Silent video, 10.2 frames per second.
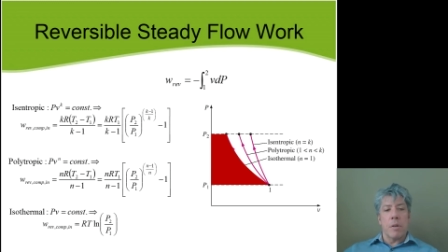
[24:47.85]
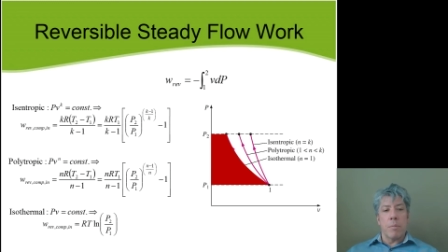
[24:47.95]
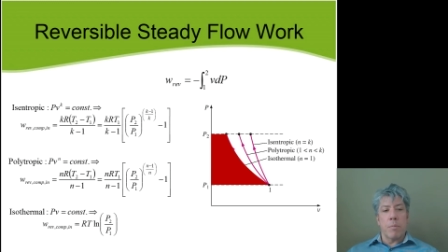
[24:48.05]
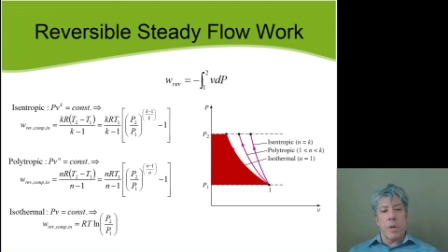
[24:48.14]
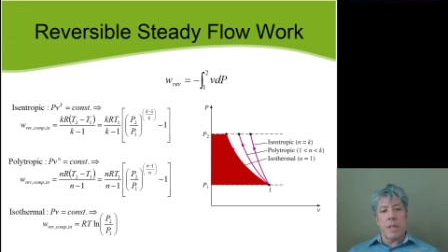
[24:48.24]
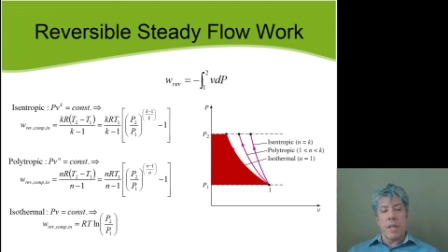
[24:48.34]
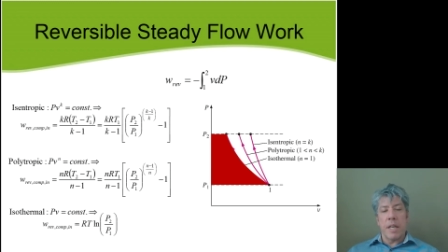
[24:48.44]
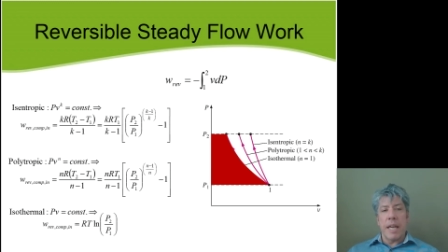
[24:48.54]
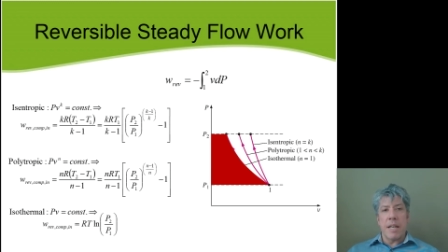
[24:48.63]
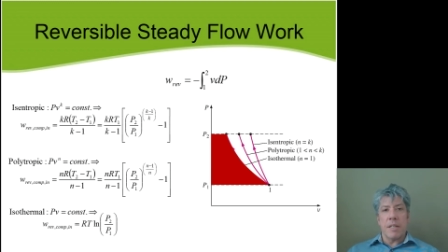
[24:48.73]
compress a
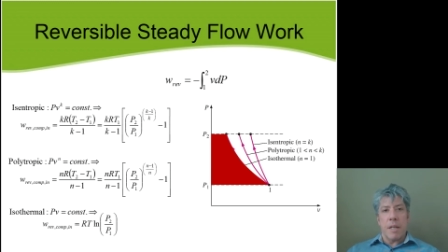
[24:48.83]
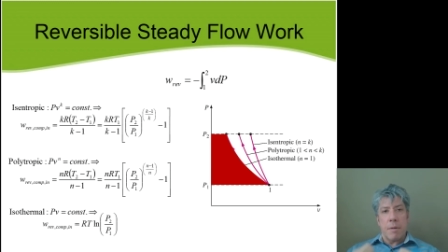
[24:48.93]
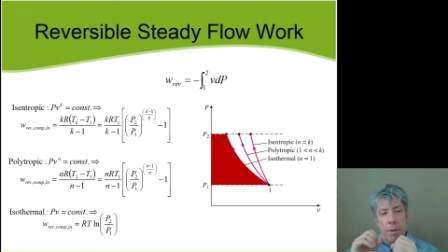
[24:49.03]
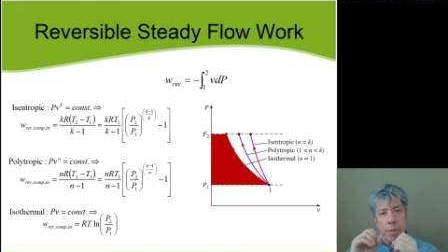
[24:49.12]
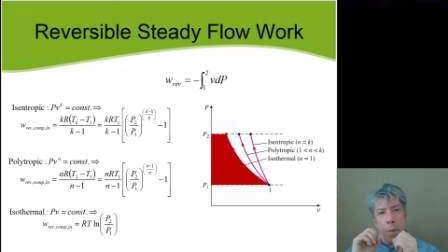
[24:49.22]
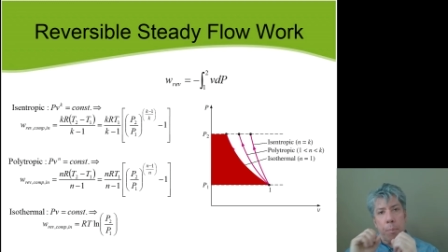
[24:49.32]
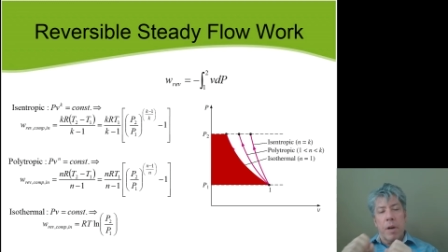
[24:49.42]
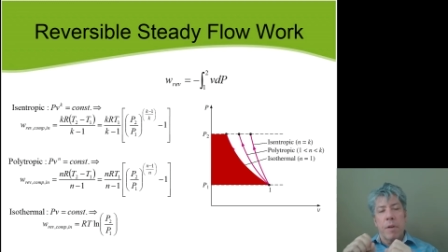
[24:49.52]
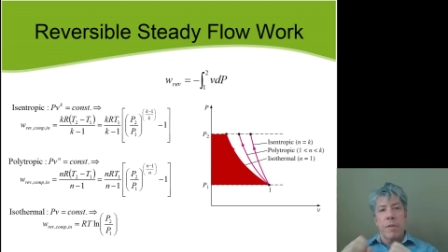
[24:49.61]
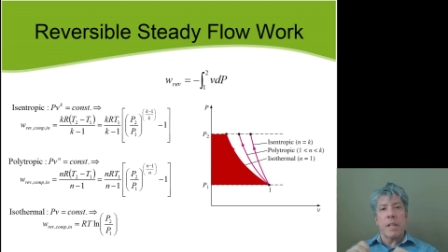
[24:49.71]
gas at a,
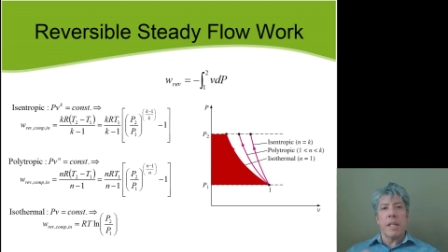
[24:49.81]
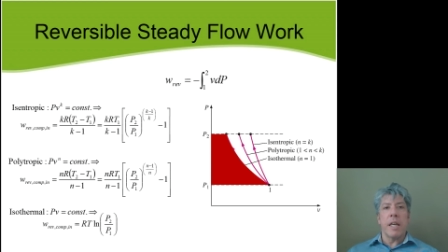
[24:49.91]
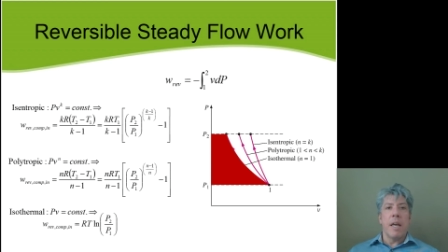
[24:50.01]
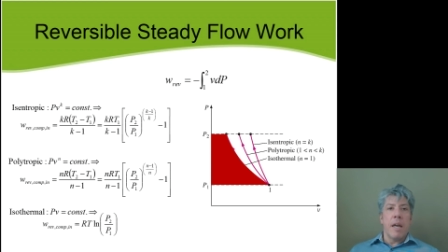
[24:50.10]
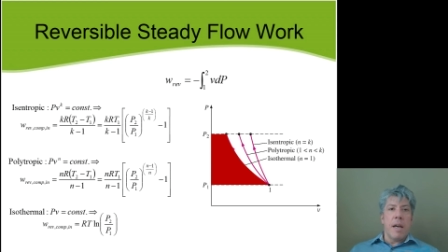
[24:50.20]
perfectly